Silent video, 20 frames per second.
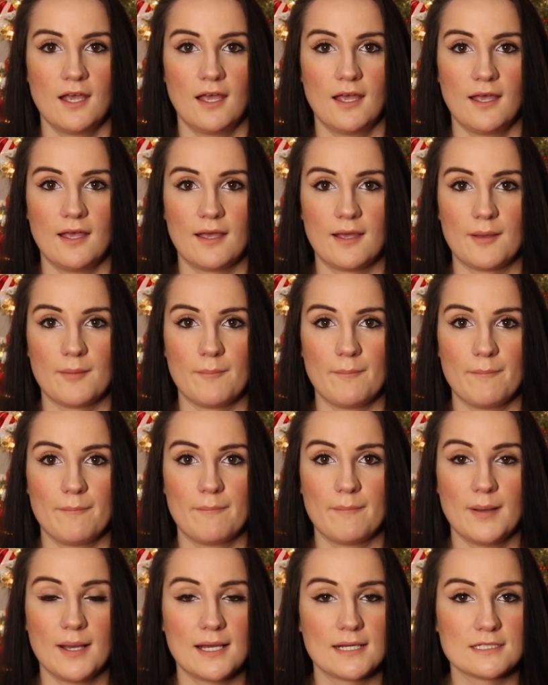
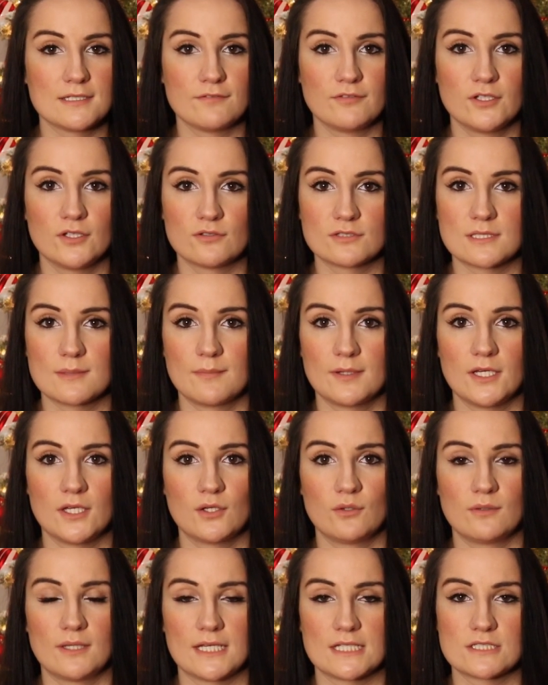But if you know somebody
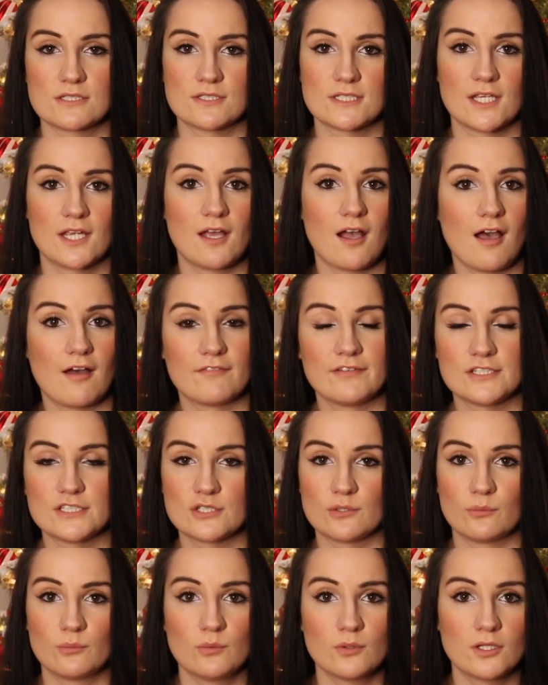who likes to take coffee
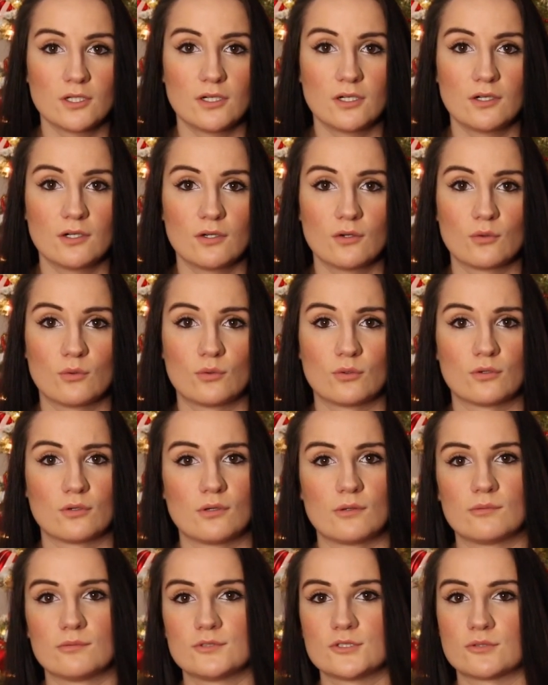to work
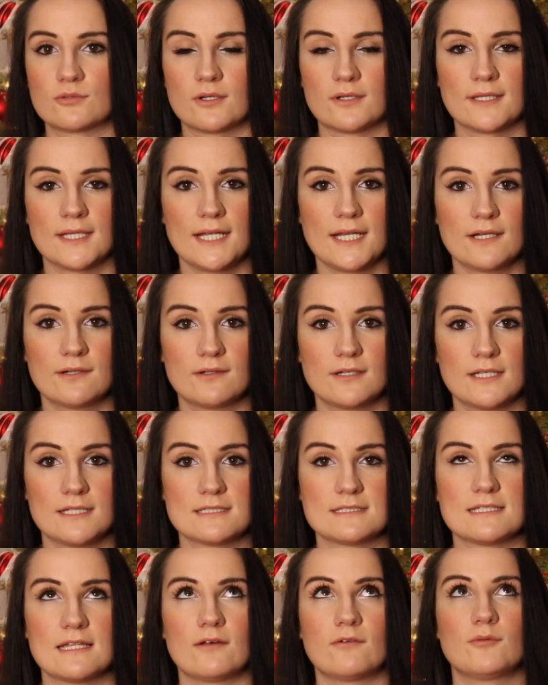or to run
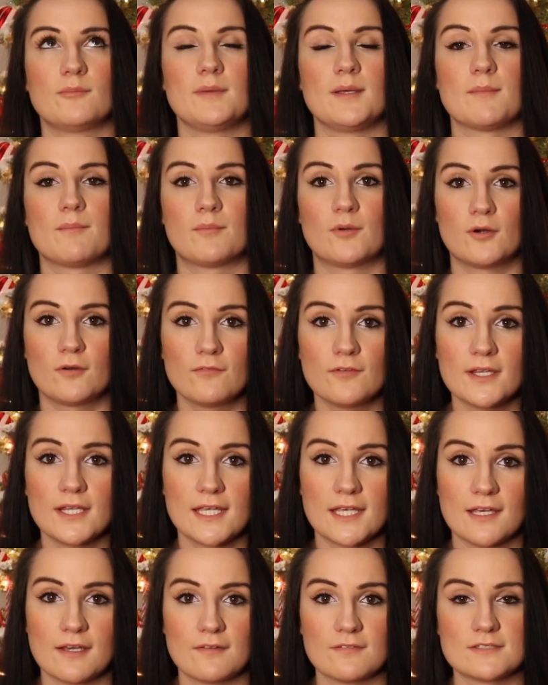errands, that would be a perfect
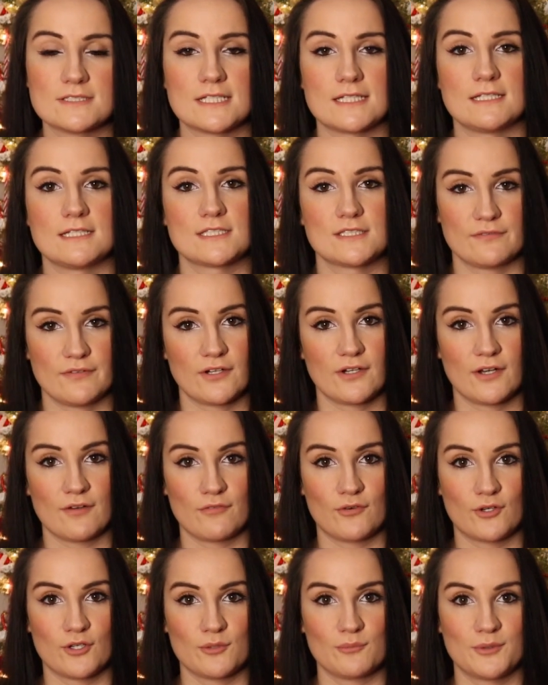gift, and it's very
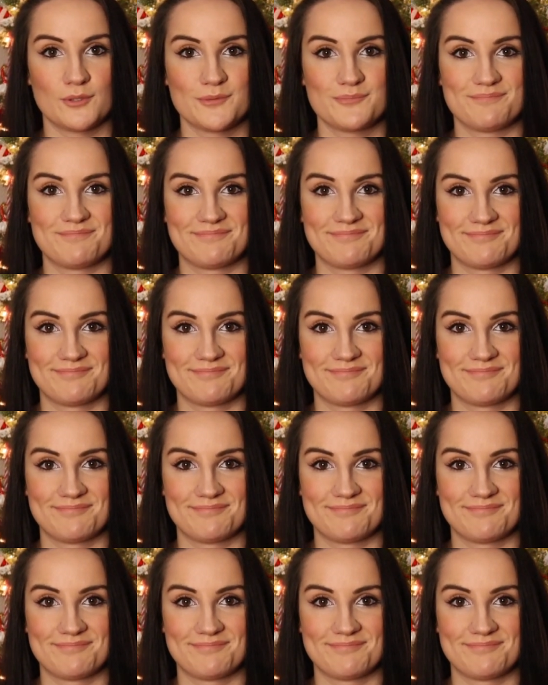affordable.